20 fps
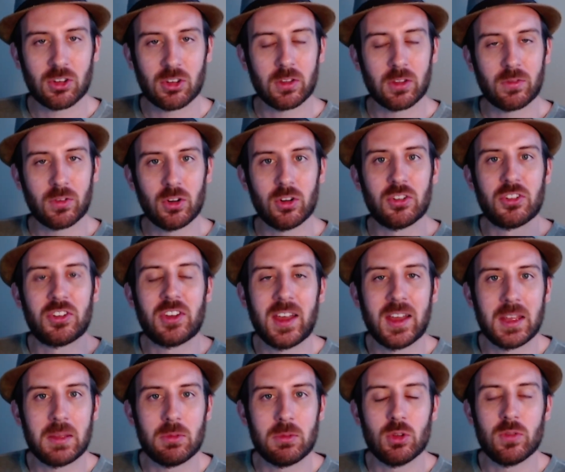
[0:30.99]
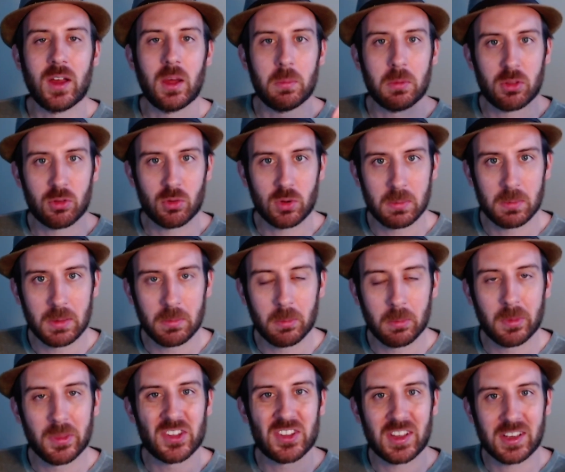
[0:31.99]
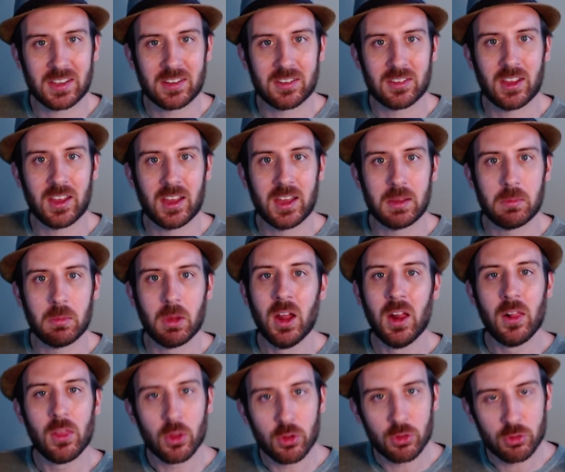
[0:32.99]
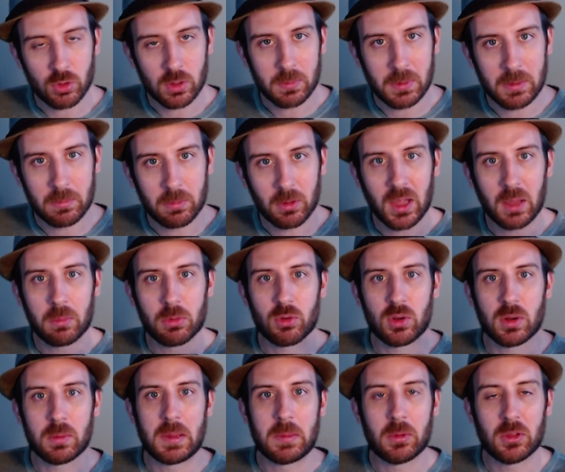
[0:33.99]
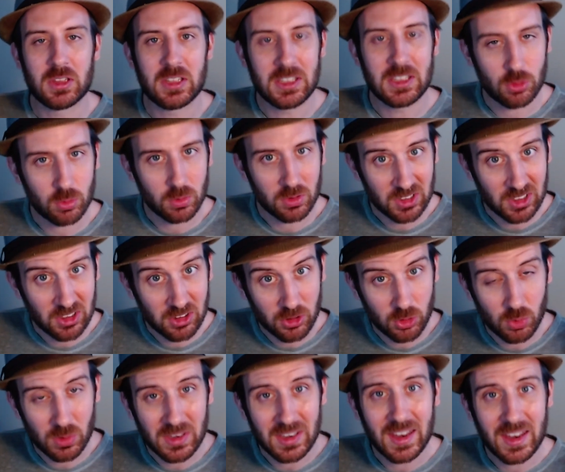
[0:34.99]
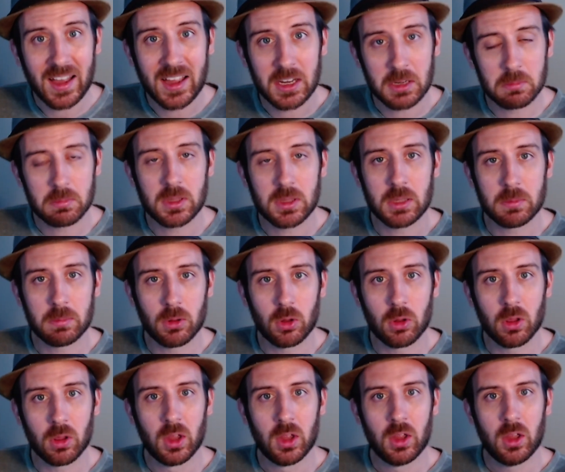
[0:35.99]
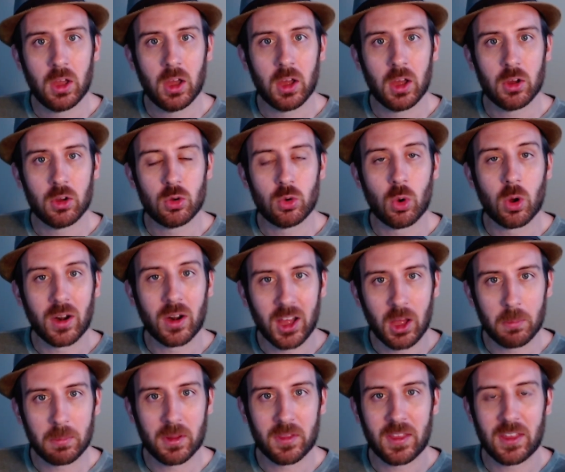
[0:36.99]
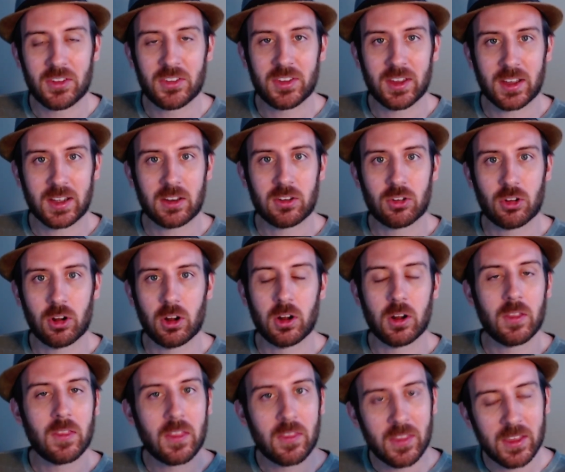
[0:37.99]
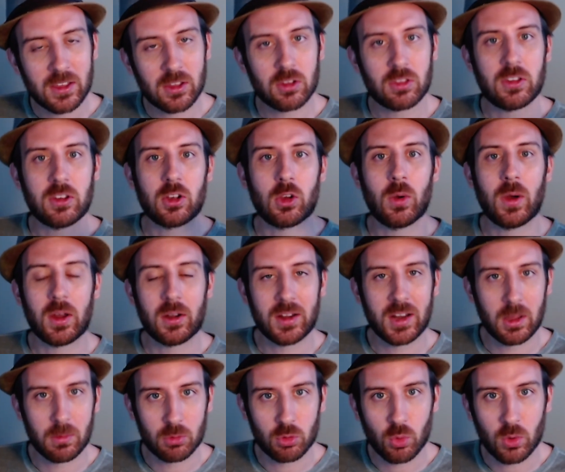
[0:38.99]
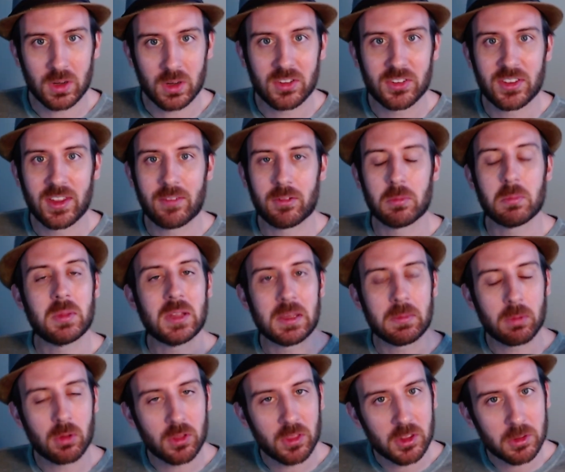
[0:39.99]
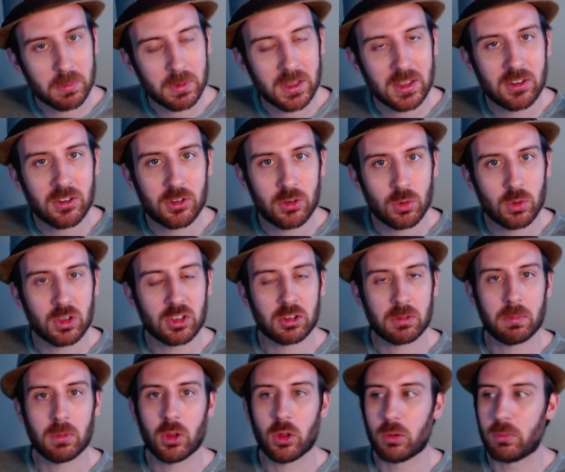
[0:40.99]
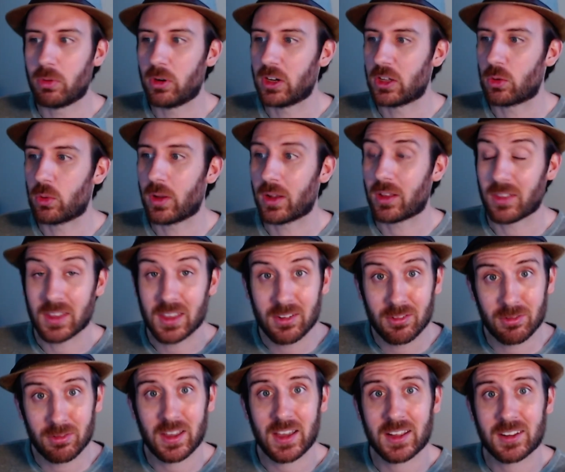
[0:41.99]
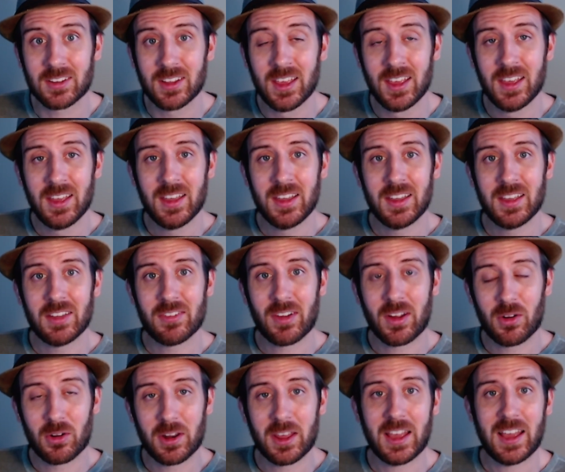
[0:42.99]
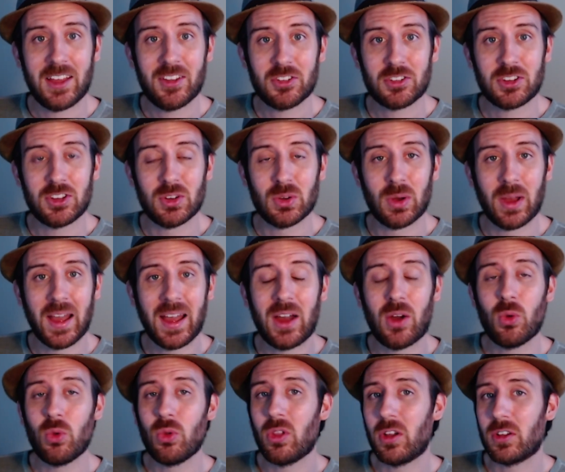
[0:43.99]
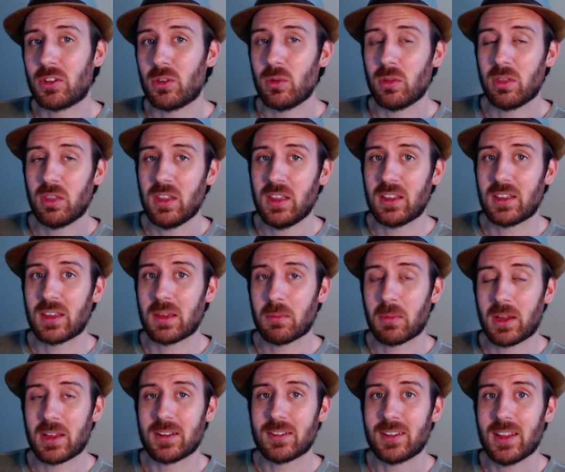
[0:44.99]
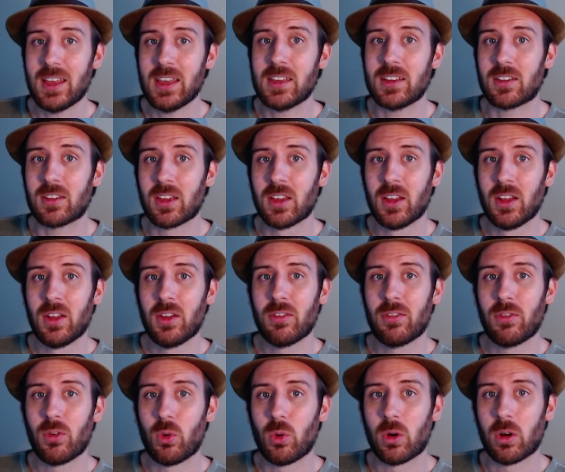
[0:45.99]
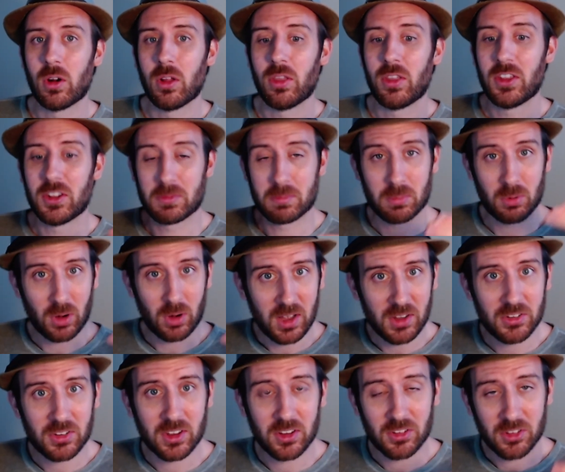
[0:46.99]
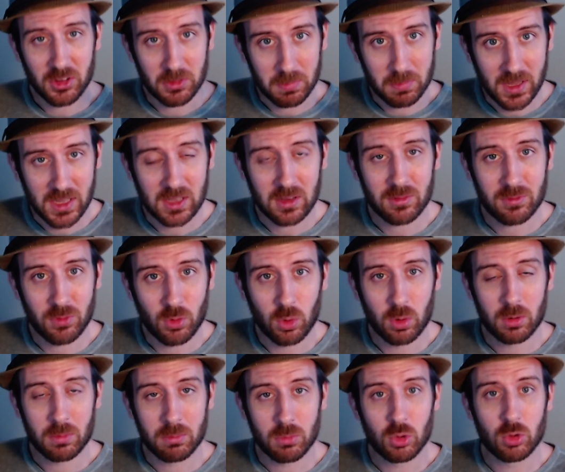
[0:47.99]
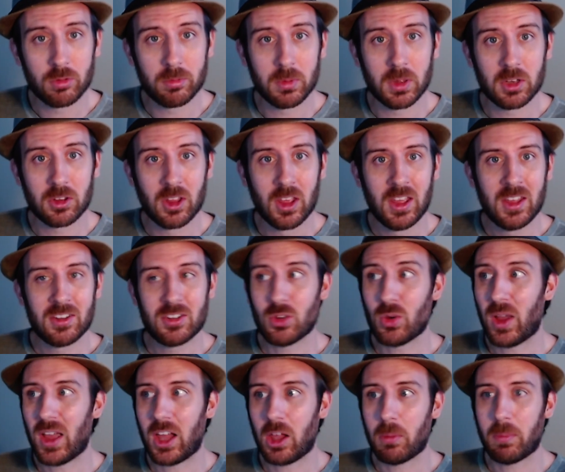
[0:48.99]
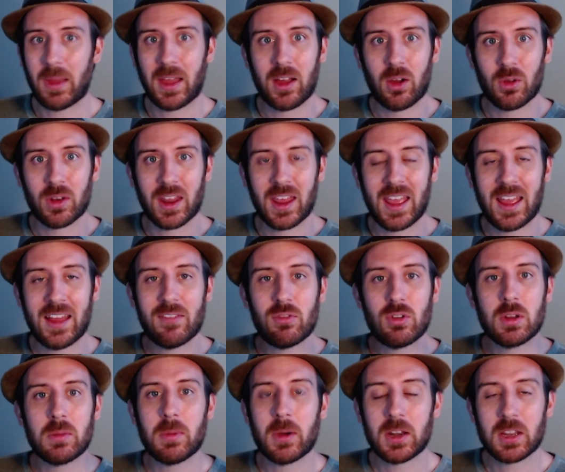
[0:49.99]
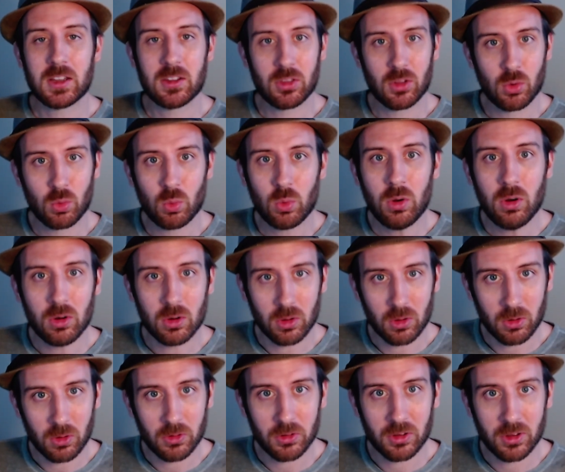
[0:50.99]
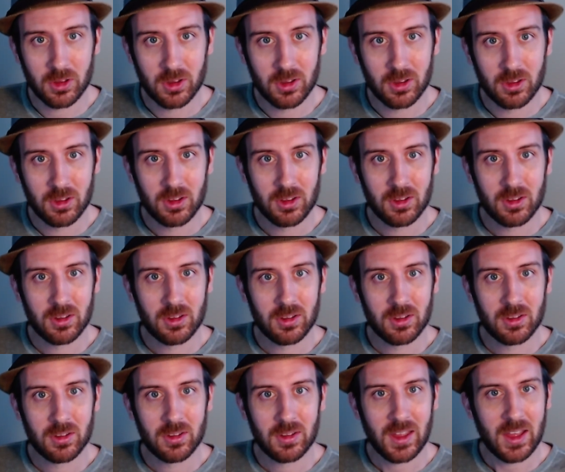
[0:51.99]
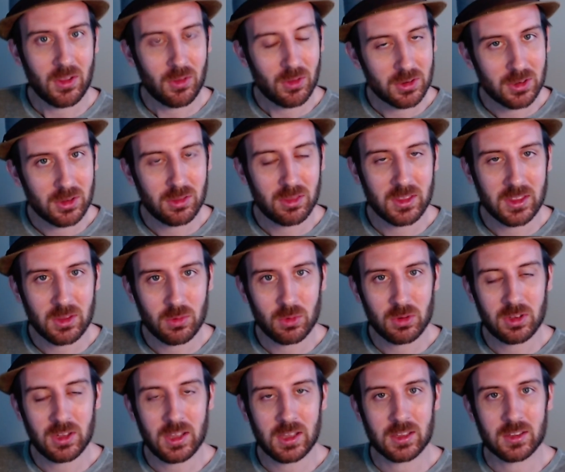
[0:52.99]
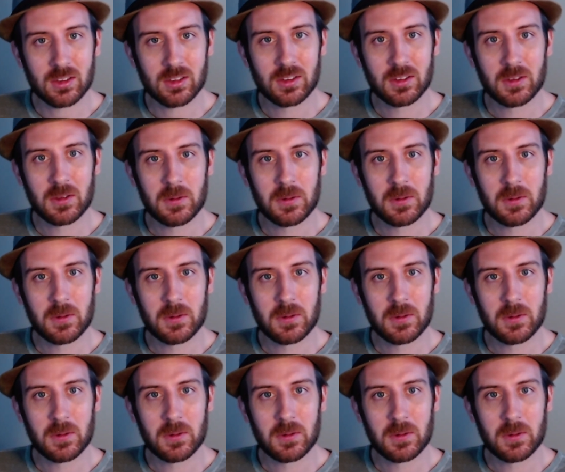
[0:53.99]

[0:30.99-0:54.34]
So the first time you've helped 3 people, but the second time those 3 people help 3 people each, which gets you 9 people who are helped on that second turn. And then they could go out and help 27 people, and this begins to explode pretty quickly. In fact, if I were to ask you how long you think it might take for this process, this Pay It Forward movement, to help out everybody in the world, how long do you think it would take?